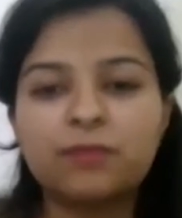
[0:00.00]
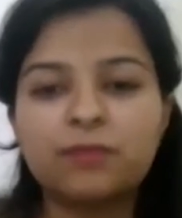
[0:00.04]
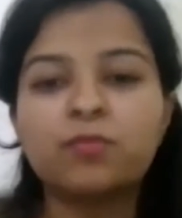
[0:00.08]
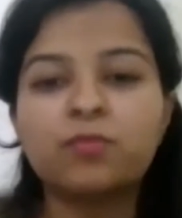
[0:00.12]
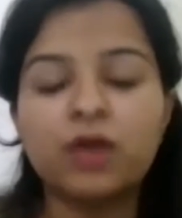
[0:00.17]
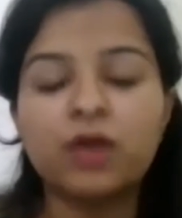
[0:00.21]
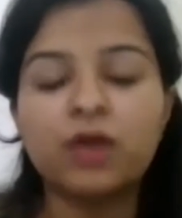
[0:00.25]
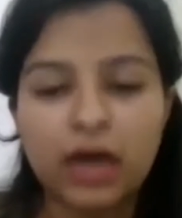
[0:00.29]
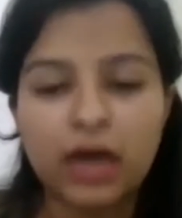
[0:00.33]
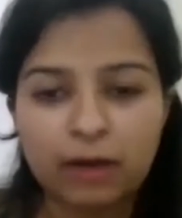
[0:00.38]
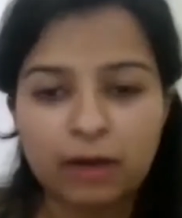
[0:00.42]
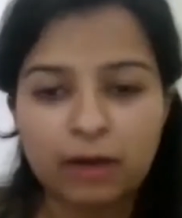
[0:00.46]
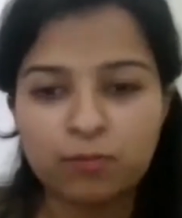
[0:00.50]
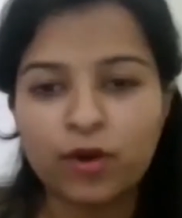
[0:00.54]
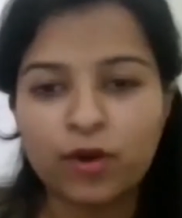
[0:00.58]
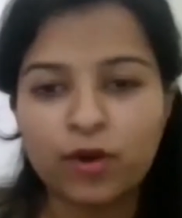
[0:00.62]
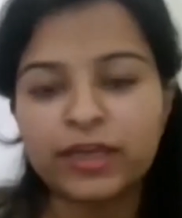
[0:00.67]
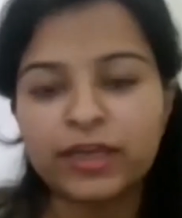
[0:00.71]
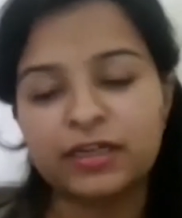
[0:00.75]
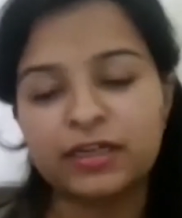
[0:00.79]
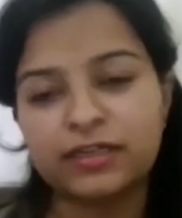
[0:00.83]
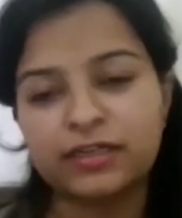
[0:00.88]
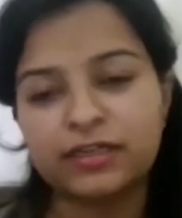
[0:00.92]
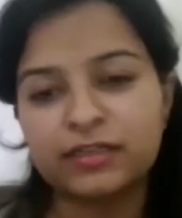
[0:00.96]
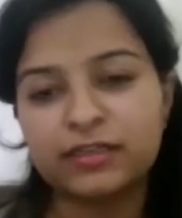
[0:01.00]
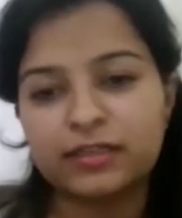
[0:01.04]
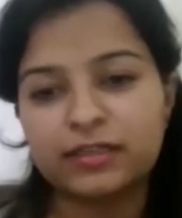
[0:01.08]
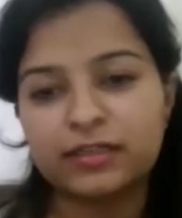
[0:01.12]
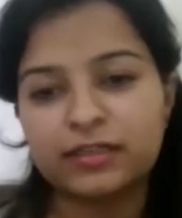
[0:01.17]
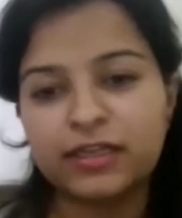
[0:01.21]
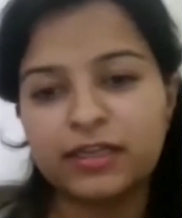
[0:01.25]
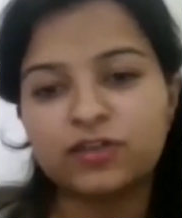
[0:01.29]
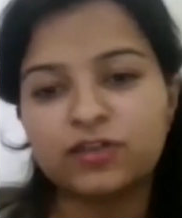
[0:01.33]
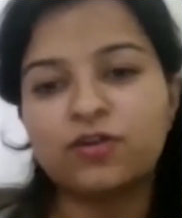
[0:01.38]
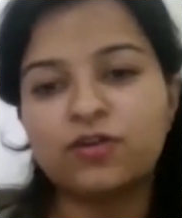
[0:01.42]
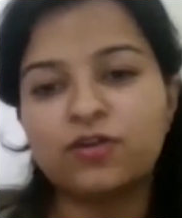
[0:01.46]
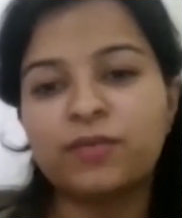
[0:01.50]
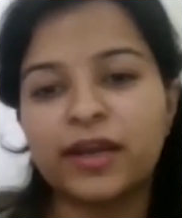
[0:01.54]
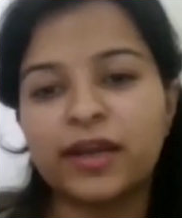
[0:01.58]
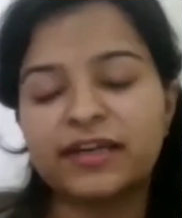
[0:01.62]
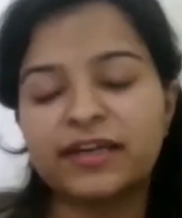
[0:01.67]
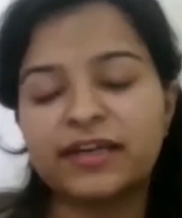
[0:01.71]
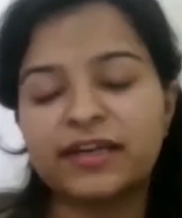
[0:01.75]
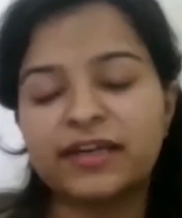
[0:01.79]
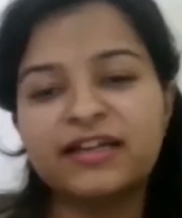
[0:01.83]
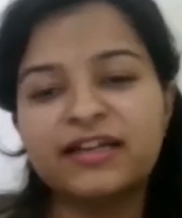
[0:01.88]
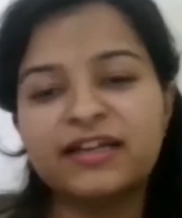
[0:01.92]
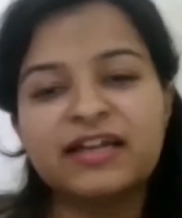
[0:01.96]
a point in your
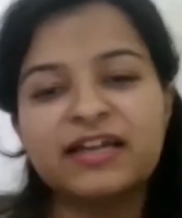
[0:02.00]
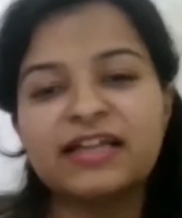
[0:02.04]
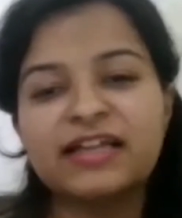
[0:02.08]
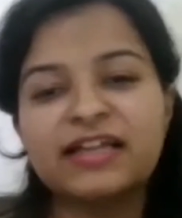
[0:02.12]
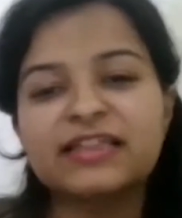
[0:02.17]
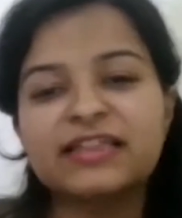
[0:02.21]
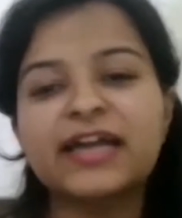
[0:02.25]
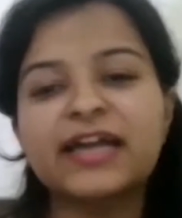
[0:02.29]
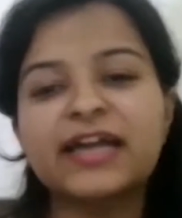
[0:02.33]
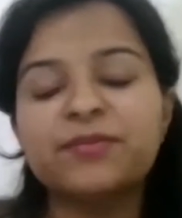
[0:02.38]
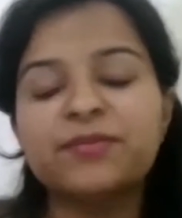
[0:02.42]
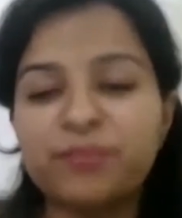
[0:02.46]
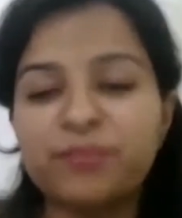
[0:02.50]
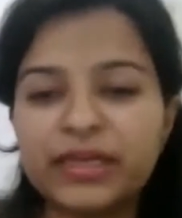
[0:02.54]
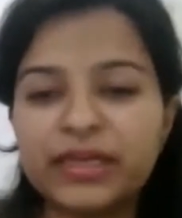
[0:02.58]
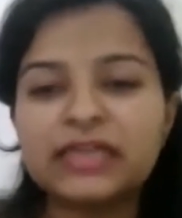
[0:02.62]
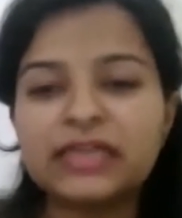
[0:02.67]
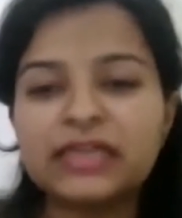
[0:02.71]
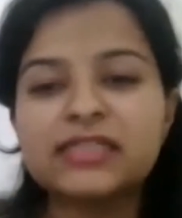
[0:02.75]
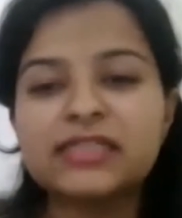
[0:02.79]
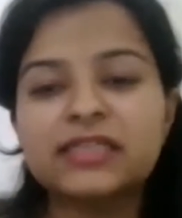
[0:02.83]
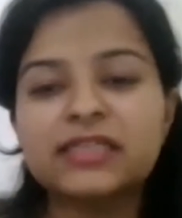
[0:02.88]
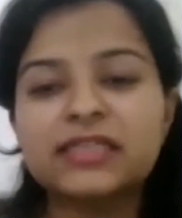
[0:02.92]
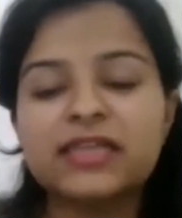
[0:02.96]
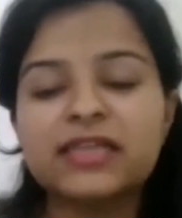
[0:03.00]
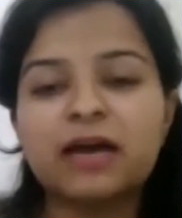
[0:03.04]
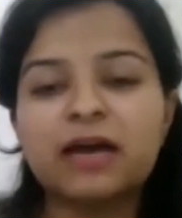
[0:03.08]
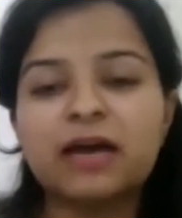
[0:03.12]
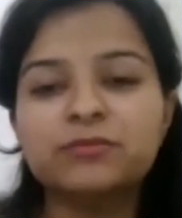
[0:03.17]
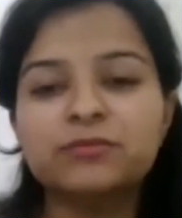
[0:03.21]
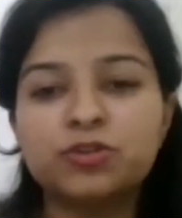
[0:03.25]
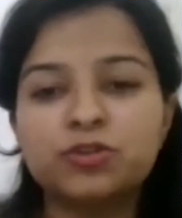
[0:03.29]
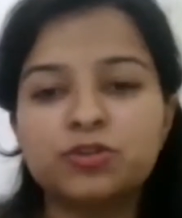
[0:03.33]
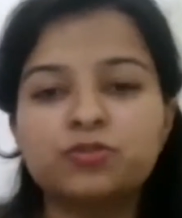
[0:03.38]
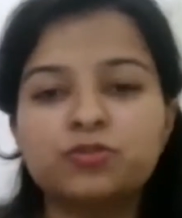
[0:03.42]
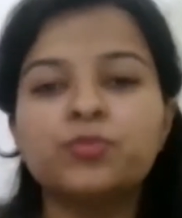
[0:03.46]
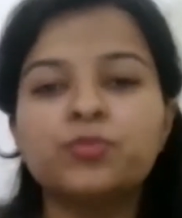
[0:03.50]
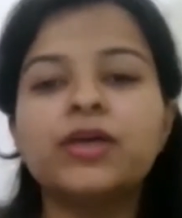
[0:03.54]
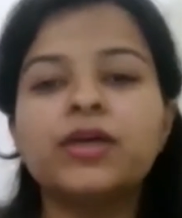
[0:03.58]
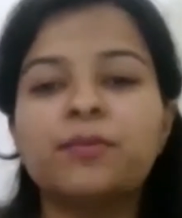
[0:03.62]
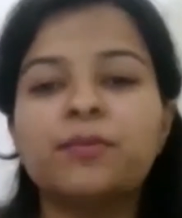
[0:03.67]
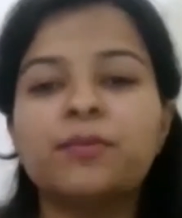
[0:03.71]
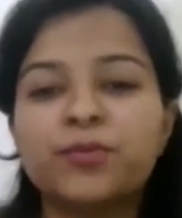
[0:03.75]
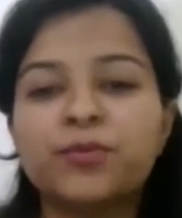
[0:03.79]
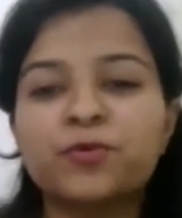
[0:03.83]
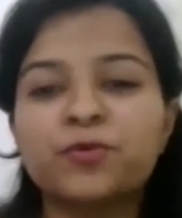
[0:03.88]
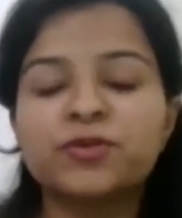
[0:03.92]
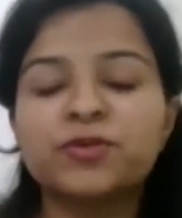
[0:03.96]
mind that mains exam should be
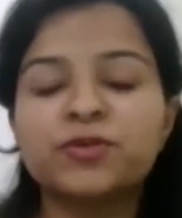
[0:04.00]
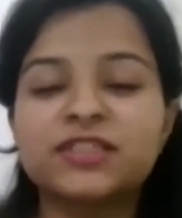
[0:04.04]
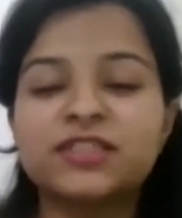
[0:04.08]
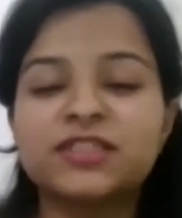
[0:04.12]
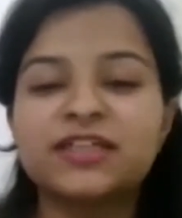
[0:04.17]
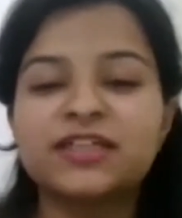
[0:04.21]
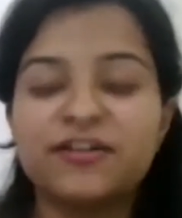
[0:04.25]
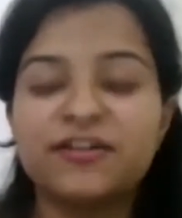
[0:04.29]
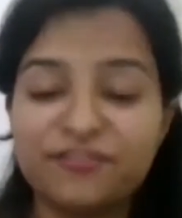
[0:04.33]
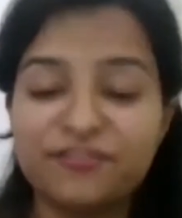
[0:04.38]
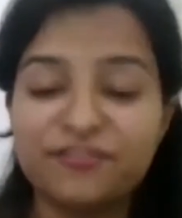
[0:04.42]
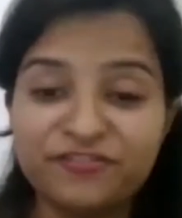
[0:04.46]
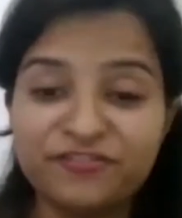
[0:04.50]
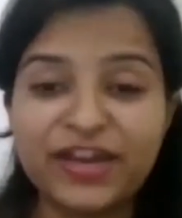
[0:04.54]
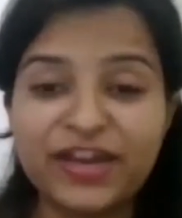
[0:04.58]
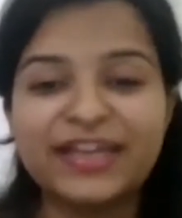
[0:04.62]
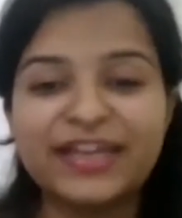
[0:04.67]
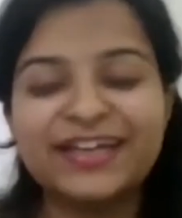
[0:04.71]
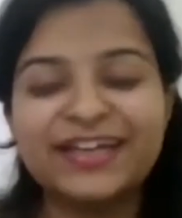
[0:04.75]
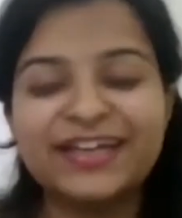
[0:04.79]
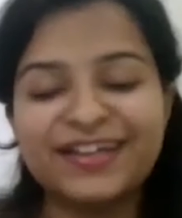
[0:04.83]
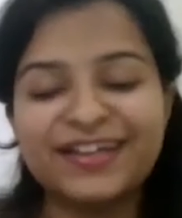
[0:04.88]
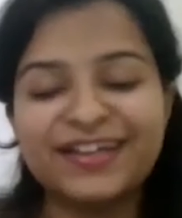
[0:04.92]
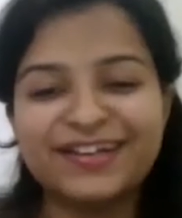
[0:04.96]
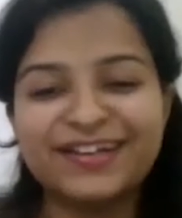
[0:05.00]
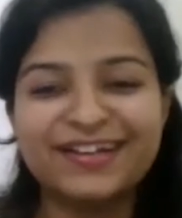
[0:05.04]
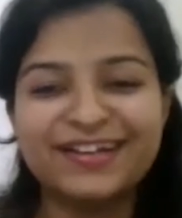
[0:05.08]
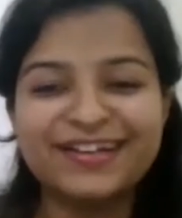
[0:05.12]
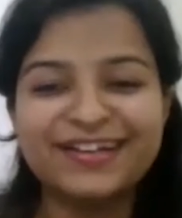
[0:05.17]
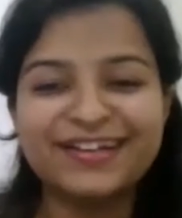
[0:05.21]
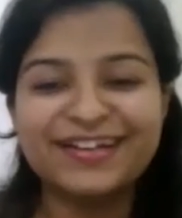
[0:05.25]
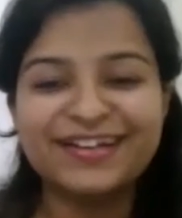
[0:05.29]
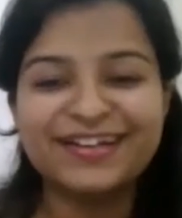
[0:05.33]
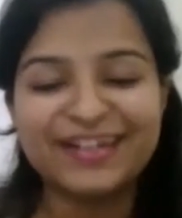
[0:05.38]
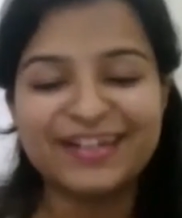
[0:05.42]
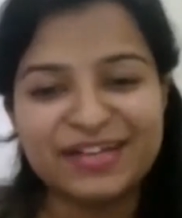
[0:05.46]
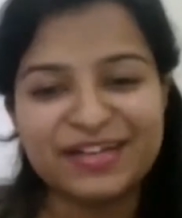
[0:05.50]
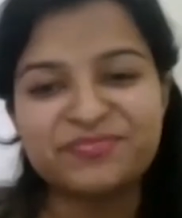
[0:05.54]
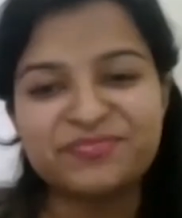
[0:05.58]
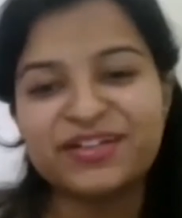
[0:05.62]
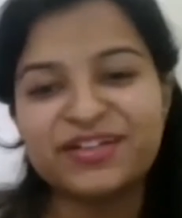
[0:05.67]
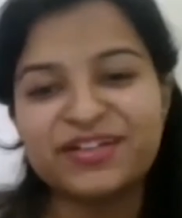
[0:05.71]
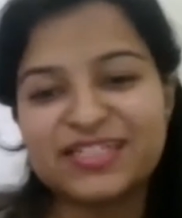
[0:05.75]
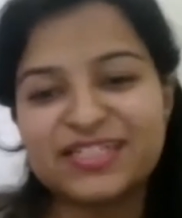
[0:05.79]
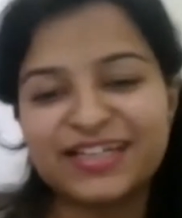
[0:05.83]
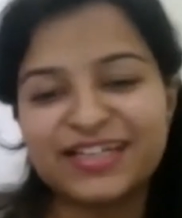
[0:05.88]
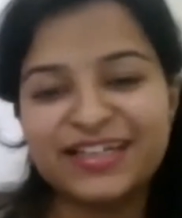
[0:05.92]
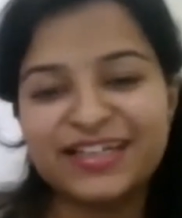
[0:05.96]
approached very
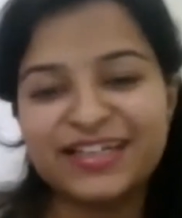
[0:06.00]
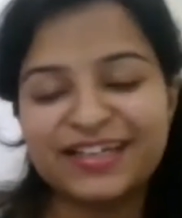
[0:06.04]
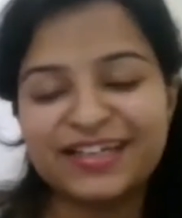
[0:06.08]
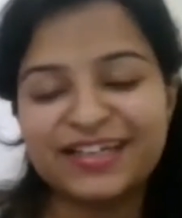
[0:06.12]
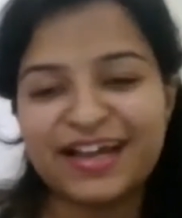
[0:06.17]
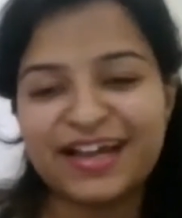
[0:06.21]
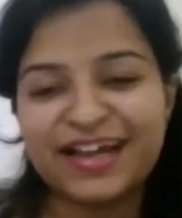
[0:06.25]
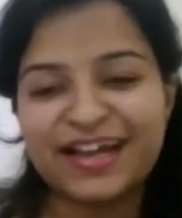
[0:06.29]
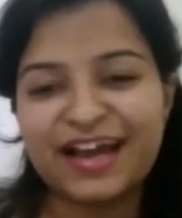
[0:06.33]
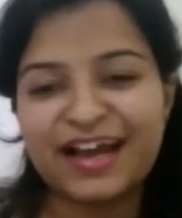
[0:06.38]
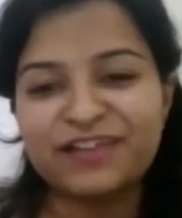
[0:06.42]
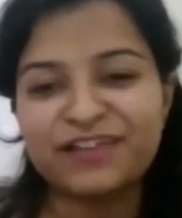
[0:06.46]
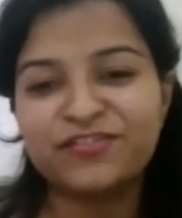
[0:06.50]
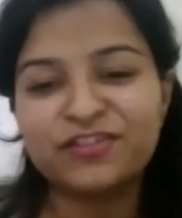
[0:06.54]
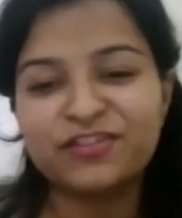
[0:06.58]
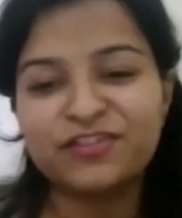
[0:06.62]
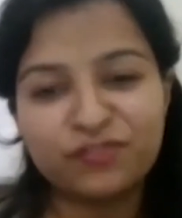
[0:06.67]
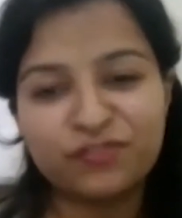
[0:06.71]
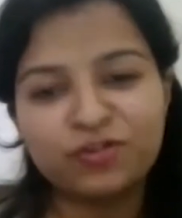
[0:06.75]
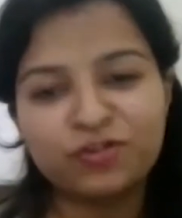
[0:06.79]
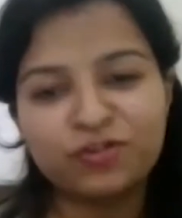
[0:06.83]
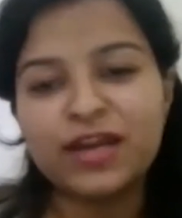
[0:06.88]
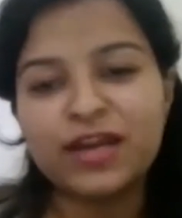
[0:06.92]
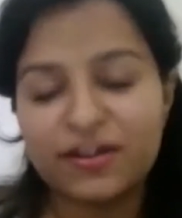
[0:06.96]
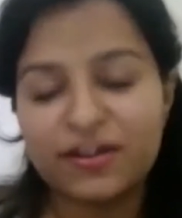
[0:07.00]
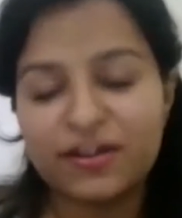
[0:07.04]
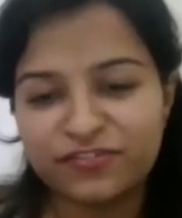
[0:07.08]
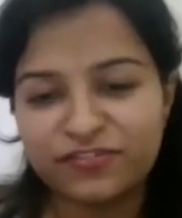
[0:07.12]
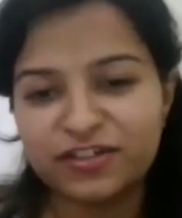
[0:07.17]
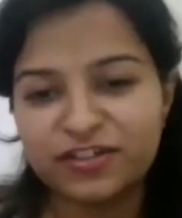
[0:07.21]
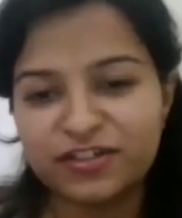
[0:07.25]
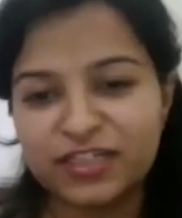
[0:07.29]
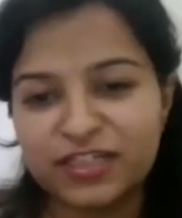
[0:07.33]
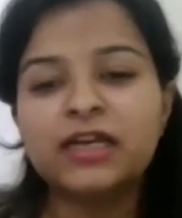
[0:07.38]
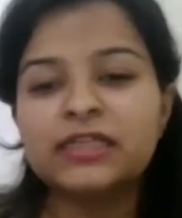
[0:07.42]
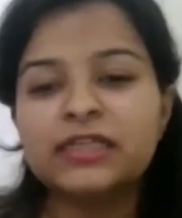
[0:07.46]
laboriously and with full effort.